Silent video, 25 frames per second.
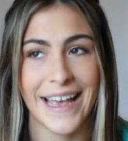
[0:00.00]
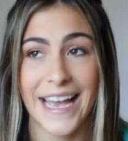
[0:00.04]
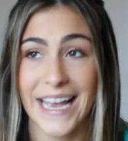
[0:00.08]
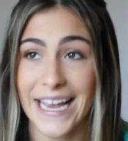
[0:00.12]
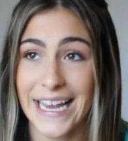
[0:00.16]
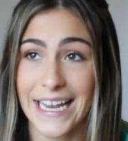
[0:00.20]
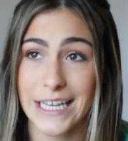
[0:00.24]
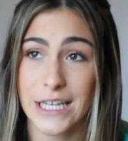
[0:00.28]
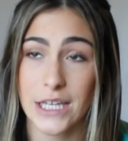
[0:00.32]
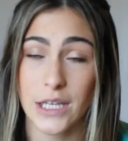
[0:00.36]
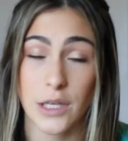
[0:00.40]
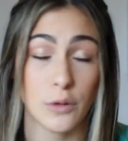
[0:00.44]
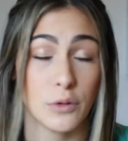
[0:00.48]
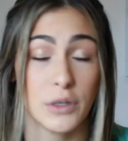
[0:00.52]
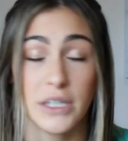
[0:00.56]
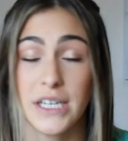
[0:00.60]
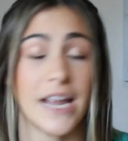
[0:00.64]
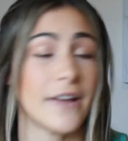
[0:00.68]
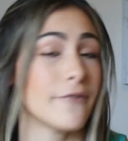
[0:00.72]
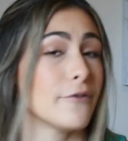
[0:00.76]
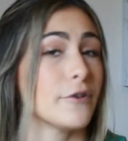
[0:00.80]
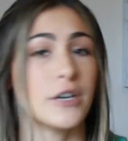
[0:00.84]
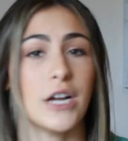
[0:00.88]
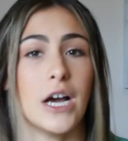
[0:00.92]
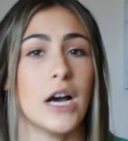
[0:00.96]
and you will
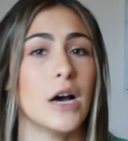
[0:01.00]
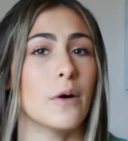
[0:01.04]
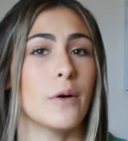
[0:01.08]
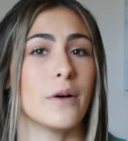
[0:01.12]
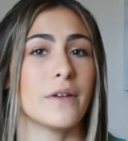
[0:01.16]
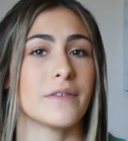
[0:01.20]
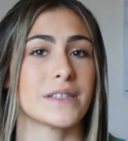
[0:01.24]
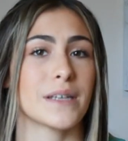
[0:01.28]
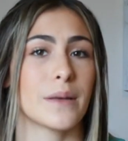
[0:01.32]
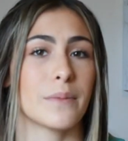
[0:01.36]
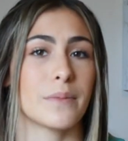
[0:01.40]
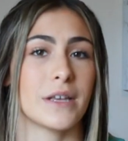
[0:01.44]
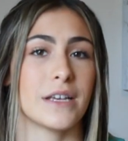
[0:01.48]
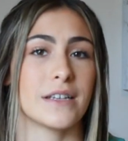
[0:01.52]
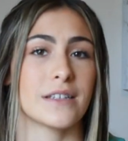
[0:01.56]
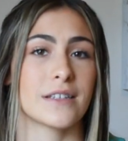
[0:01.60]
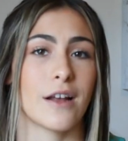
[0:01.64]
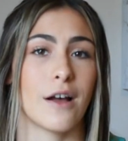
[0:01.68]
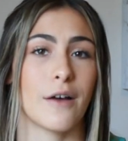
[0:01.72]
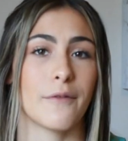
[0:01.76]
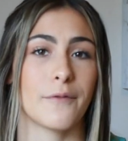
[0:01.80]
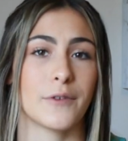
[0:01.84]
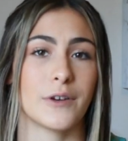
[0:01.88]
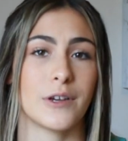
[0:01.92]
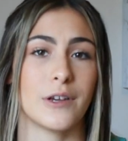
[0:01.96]
never know if something's
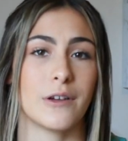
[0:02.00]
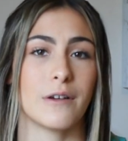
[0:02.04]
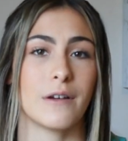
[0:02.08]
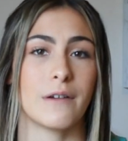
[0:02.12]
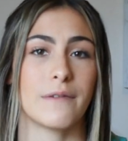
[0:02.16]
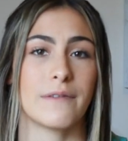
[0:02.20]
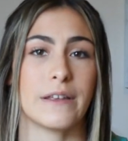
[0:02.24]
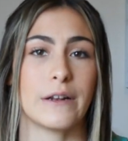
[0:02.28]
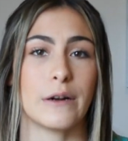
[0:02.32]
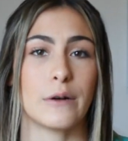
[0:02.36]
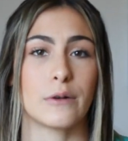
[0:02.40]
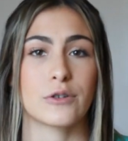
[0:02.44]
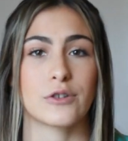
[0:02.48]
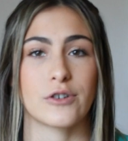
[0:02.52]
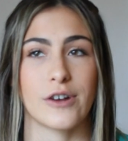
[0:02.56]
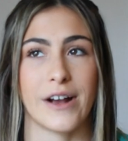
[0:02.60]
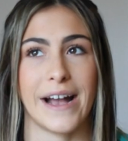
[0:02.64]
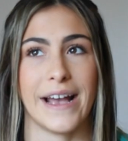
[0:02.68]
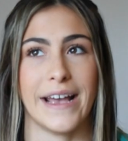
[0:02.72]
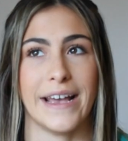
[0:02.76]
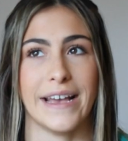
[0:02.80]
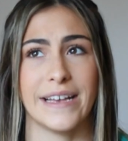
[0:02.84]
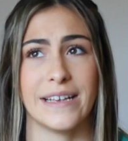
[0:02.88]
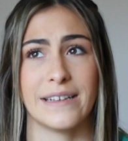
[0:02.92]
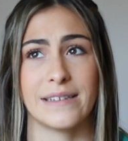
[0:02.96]
not for you if you don't
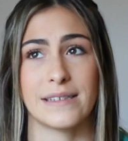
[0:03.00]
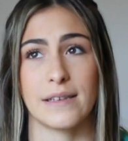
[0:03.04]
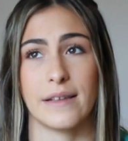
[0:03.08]
try it.